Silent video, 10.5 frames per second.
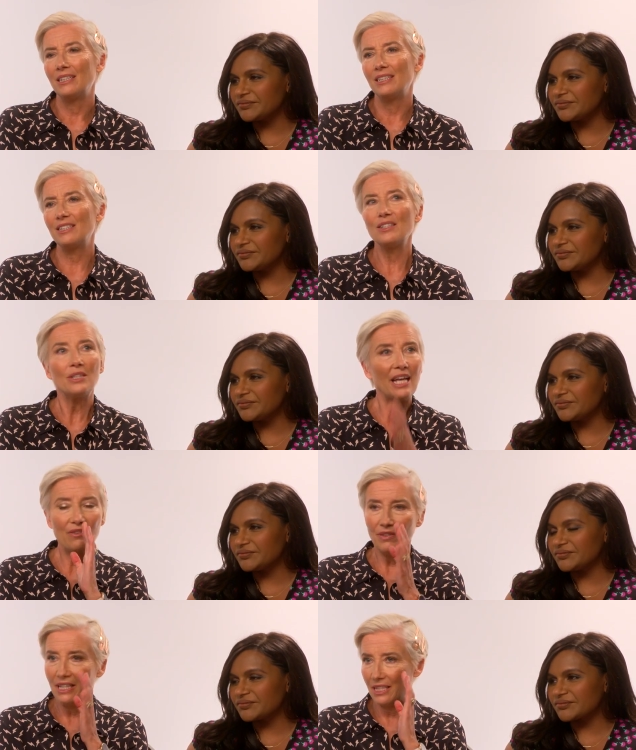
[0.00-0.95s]
Speaker 1: it's
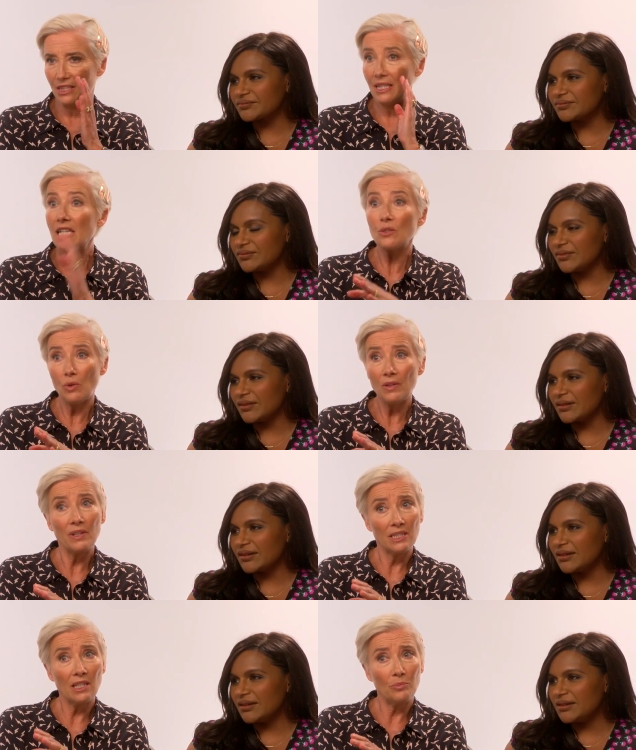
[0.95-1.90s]
never hit it. That's one
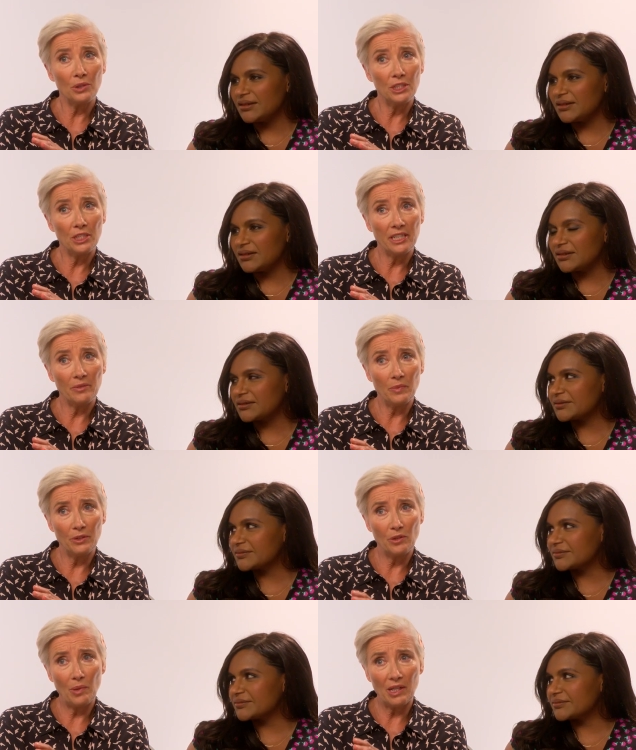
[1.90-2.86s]
of the things I appreciated
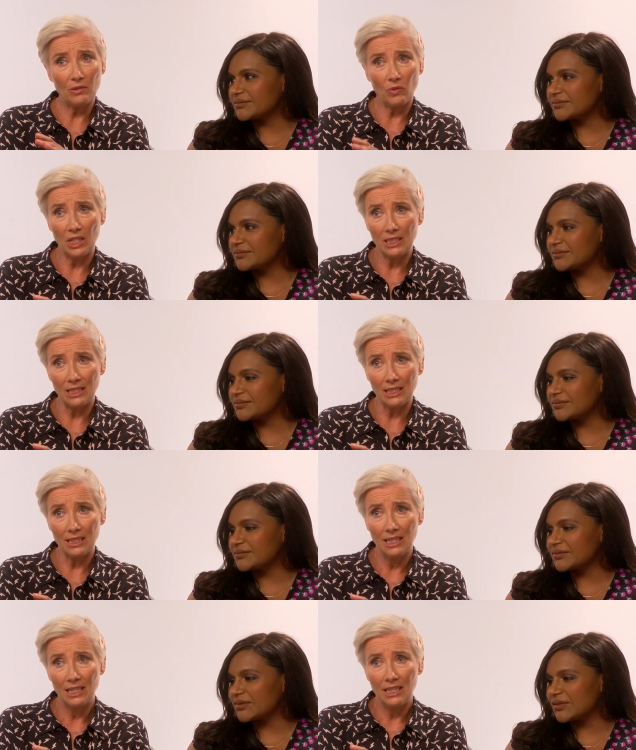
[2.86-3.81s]
most about the
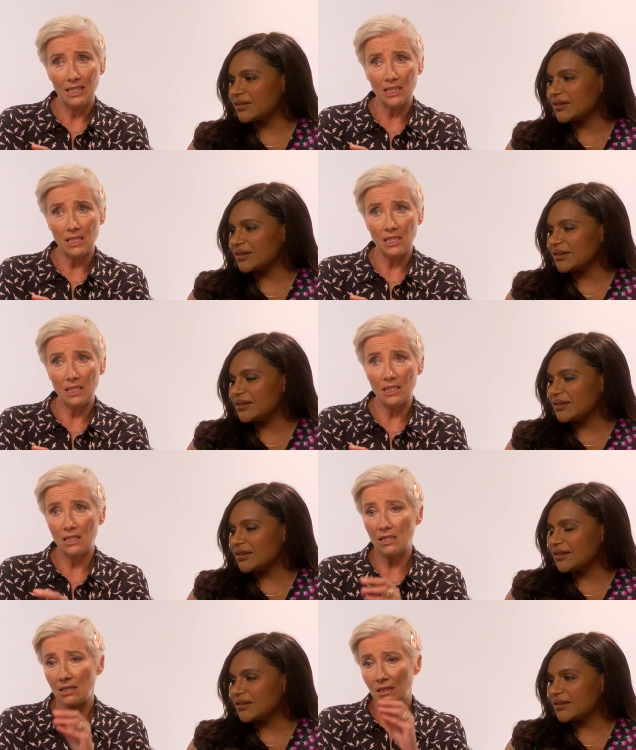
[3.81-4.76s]
writing, is that
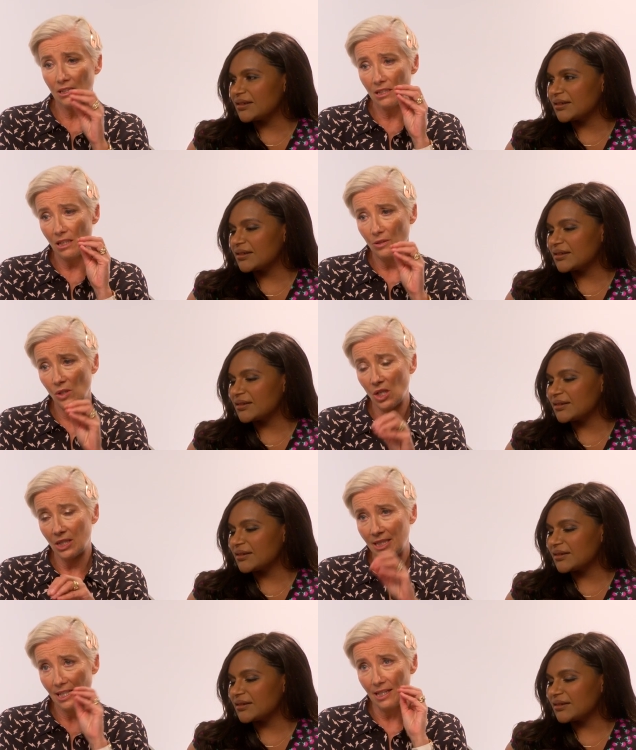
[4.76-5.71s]
it's so
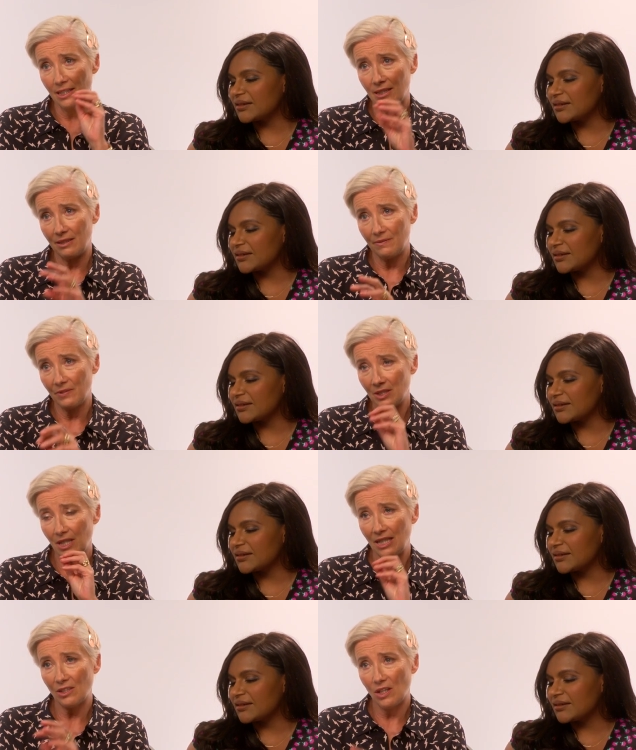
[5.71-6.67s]
lightly, the
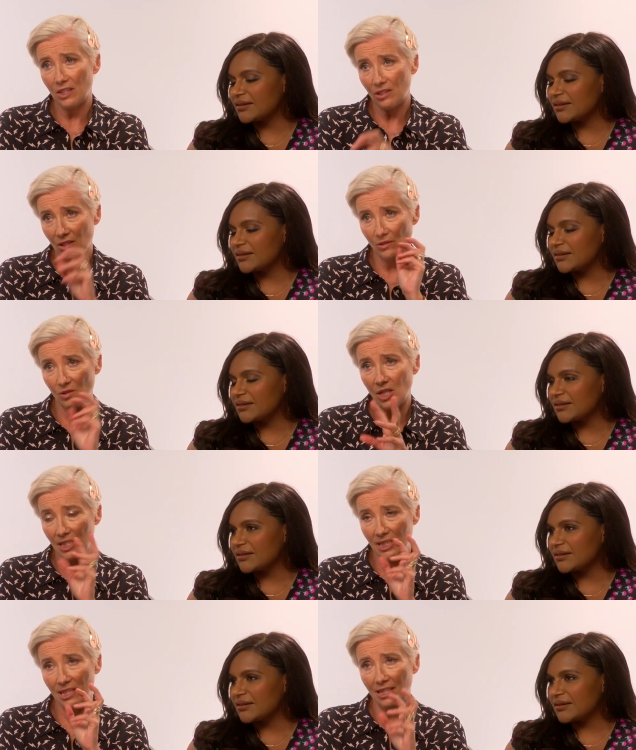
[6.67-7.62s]
satire so
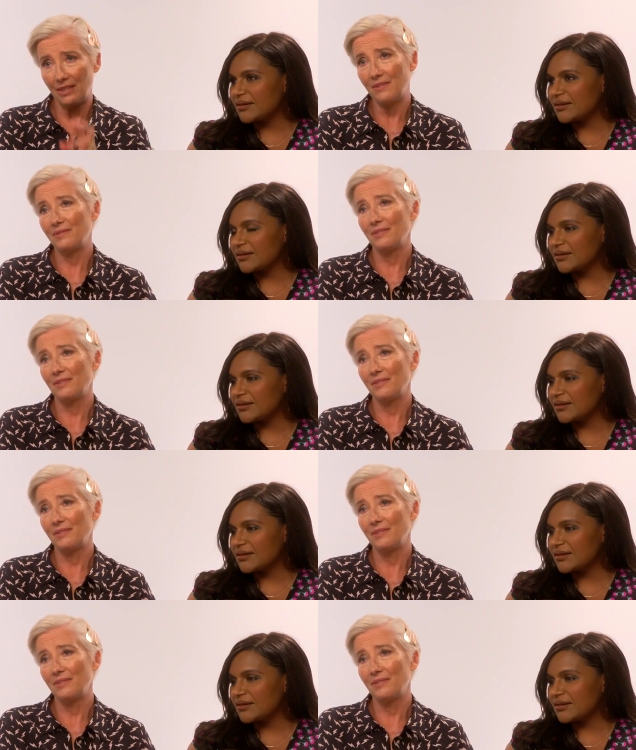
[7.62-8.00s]
lightly.